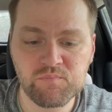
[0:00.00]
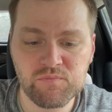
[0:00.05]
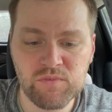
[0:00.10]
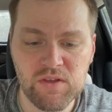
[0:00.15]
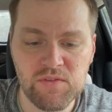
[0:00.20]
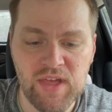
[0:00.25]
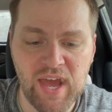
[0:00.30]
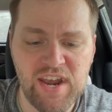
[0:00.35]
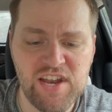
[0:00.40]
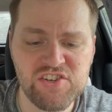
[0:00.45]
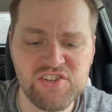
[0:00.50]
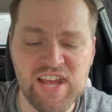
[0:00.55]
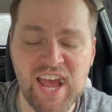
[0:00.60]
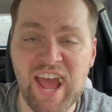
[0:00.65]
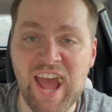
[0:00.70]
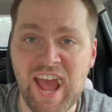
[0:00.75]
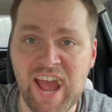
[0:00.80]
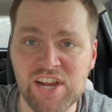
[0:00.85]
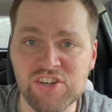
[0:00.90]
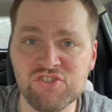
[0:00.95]
That is
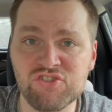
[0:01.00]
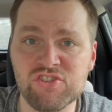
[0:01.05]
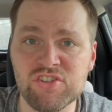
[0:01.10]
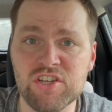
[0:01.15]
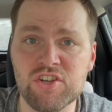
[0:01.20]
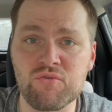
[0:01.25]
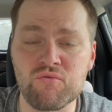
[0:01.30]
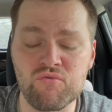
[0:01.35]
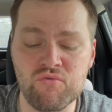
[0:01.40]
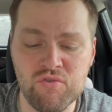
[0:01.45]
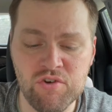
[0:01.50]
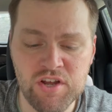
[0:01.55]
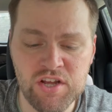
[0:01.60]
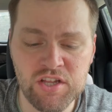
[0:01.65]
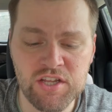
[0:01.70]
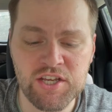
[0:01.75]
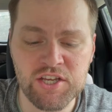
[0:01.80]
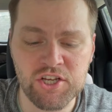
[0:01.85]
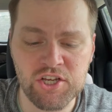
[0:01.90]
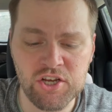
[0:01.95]
actually
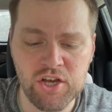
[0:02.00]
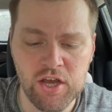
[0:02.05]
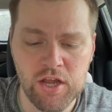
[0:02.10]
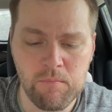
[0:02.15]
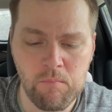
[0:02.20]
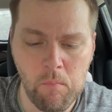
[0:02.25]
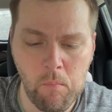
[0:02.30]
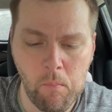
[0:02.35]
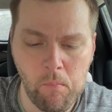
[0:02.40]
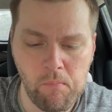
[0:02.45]
really good.